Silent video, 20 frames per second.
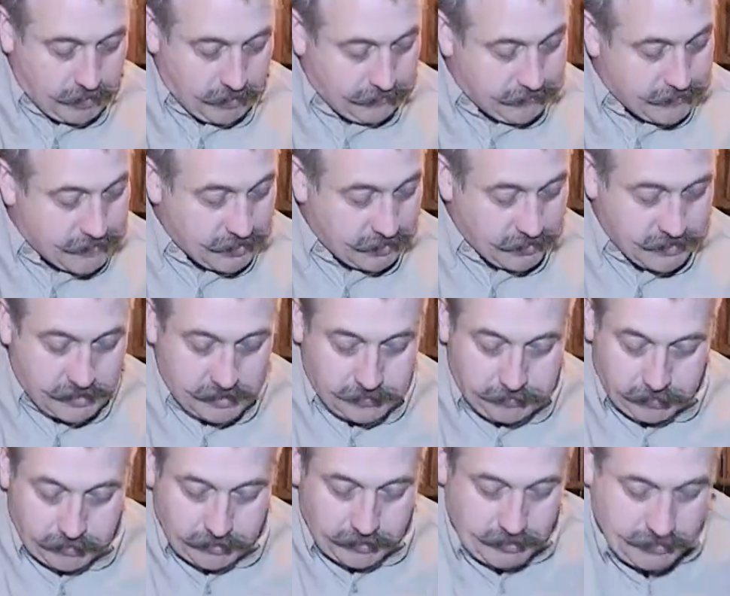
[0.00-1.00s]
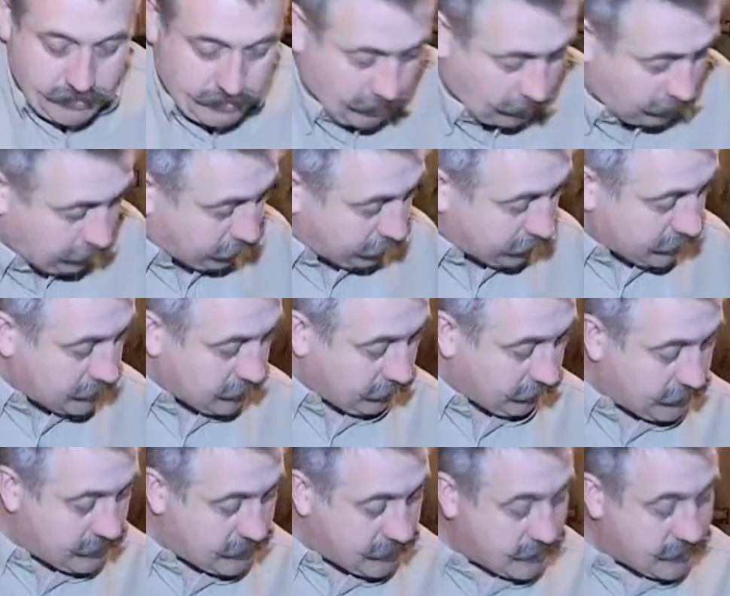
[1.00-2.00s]
facility to put these scope rings
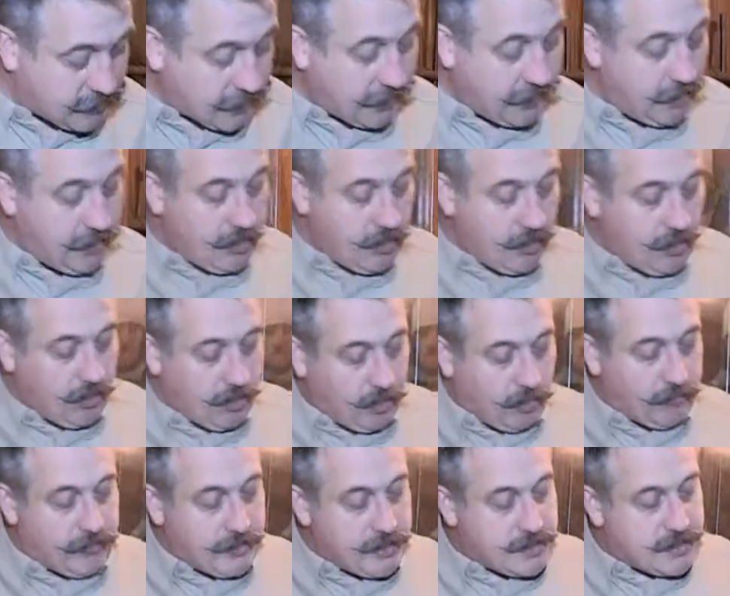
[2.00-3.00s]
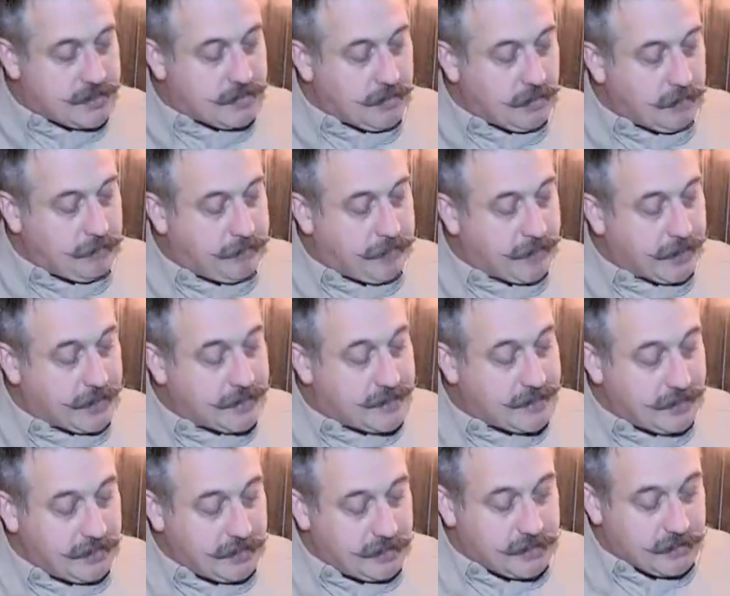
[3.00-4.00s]
on, as I say, or this
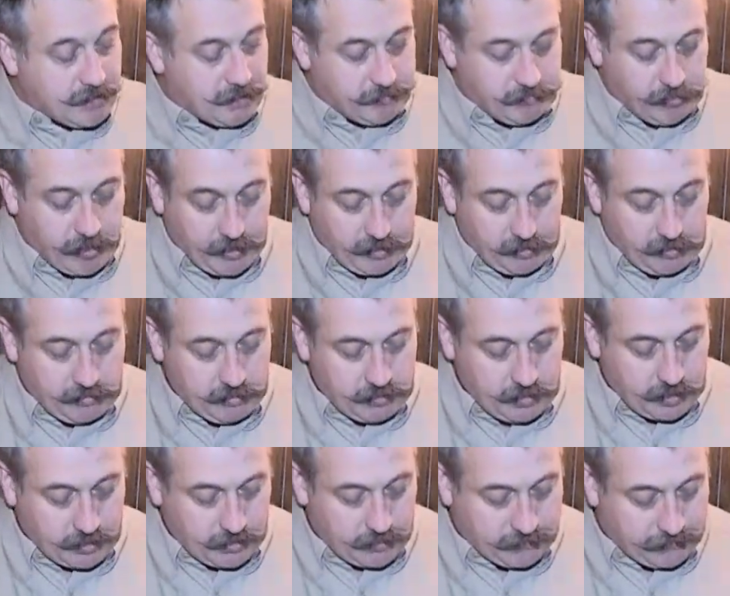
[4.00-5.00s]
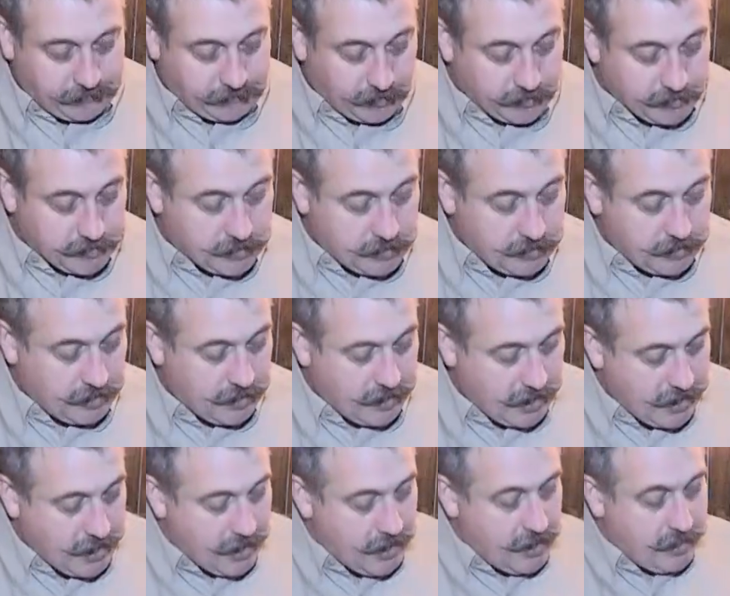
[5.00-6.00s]
Picatinny type rail at the front.
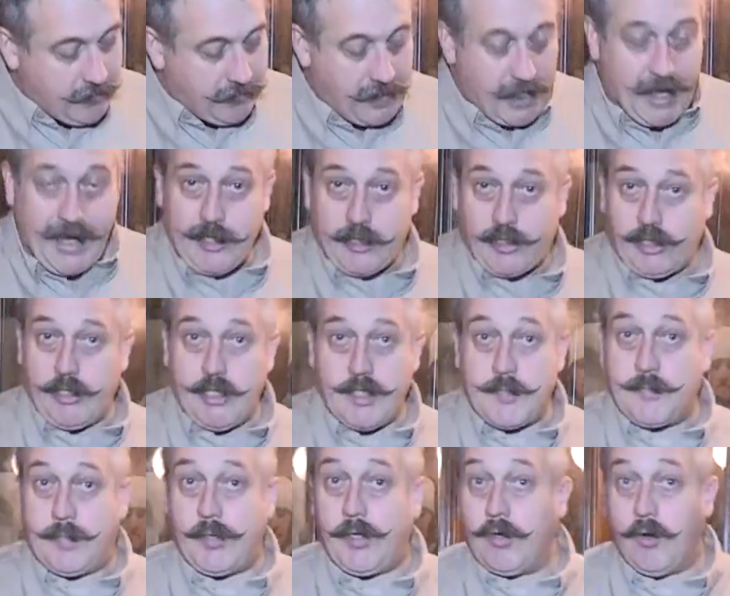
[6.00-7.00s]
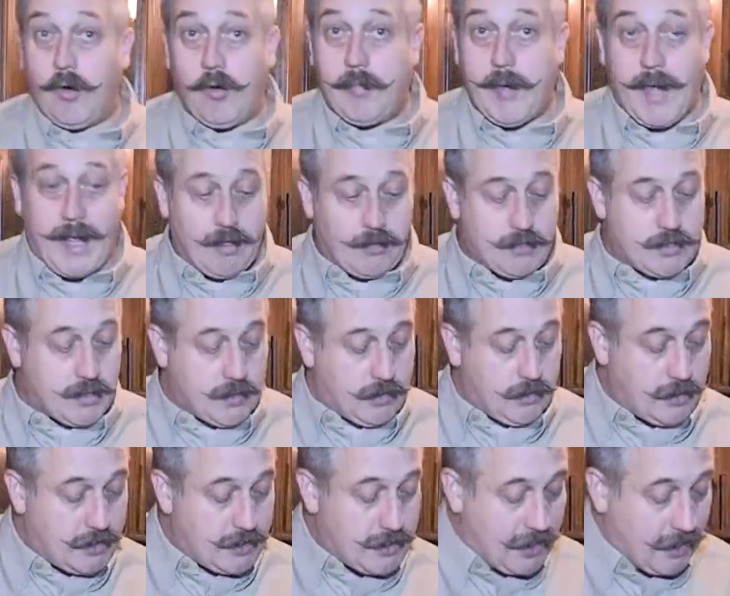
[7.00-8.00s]
The action is pure
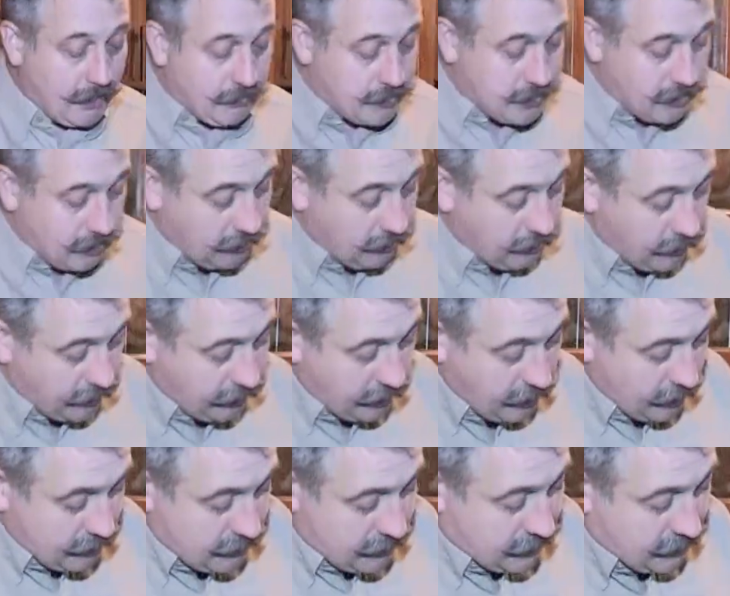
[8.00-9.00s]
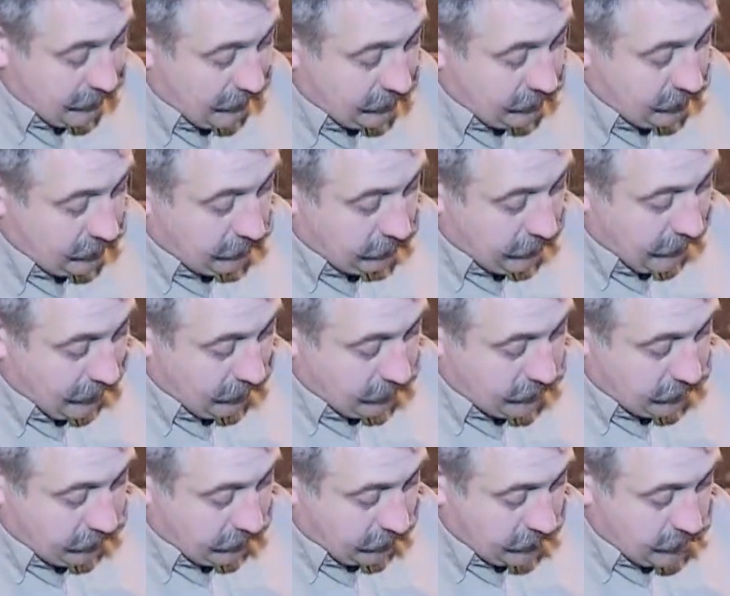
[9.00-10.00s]
Mauser. It's absolutely standard
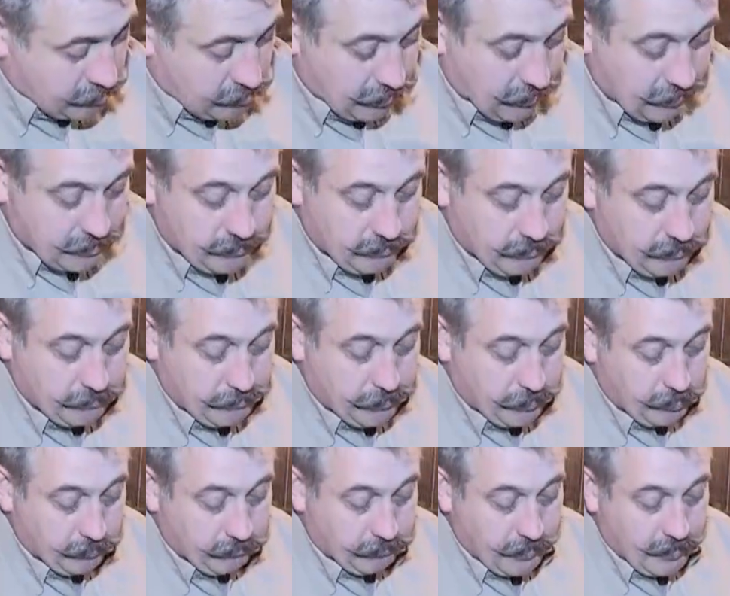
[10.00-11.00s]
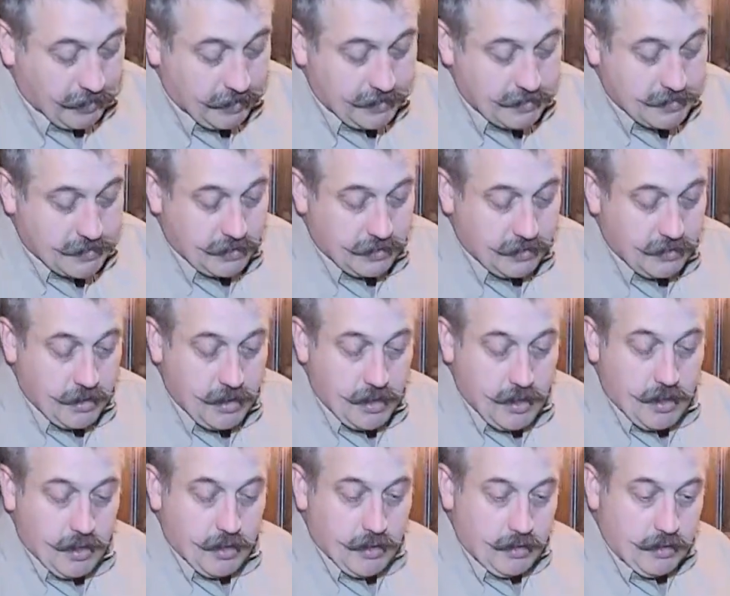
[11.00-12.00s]
Mauser extractor and bolt release.
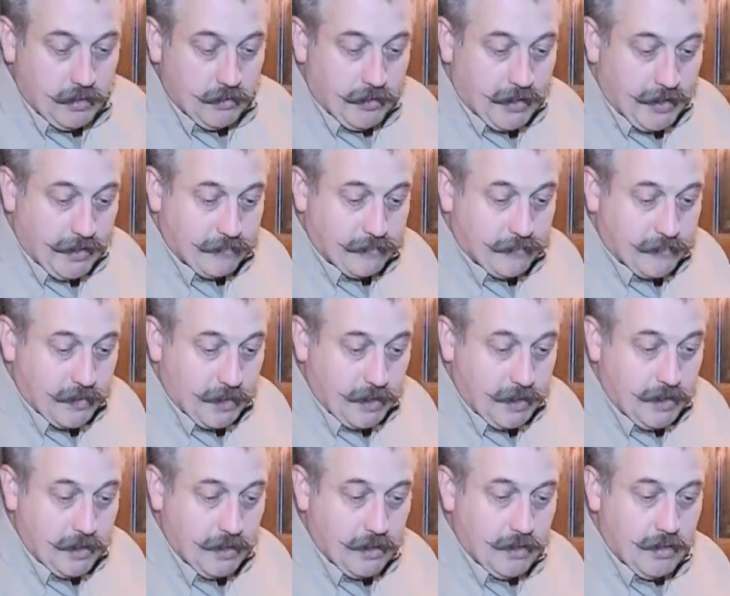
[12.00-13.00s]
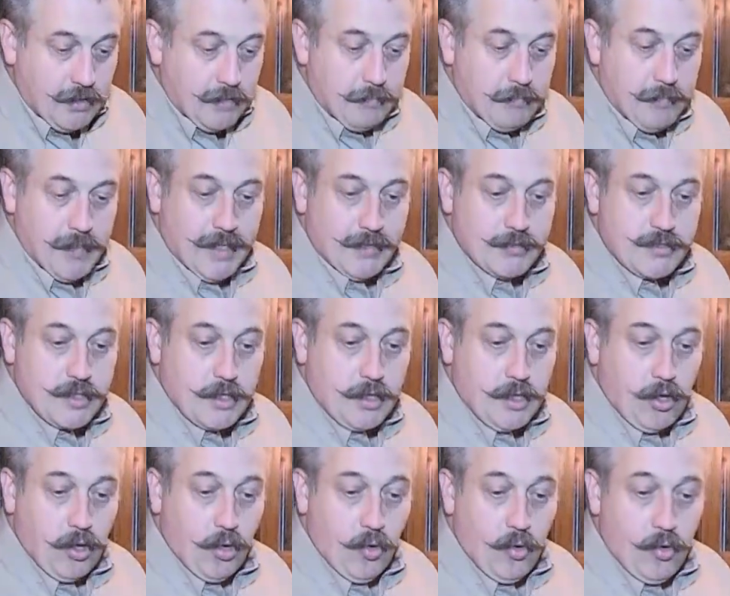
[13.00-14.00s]
You have the Mauser
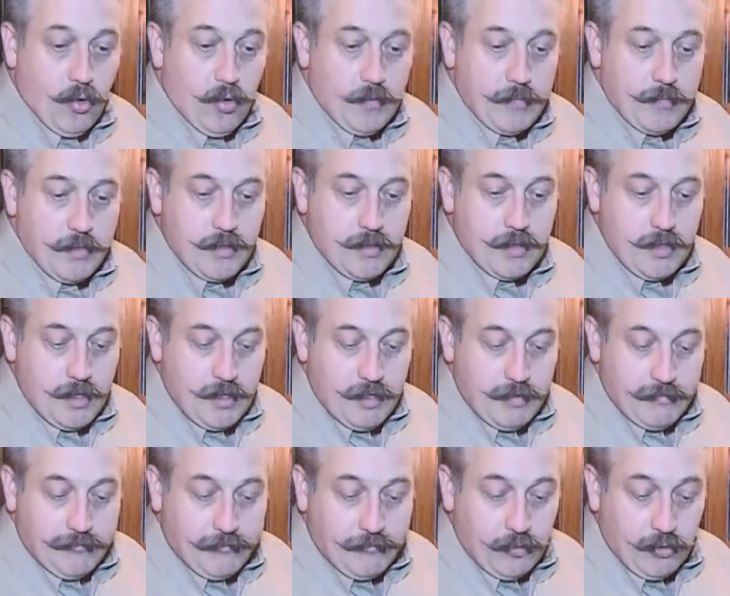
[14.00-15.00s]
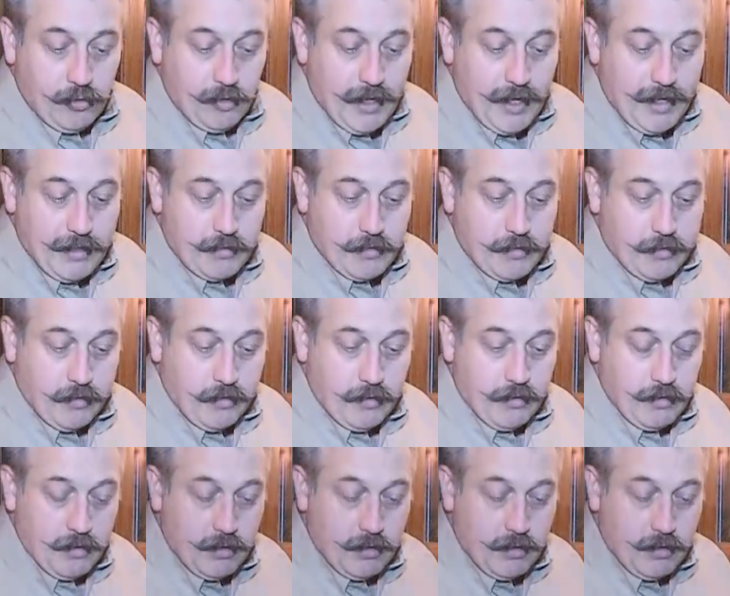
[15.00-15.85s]
claw, full length.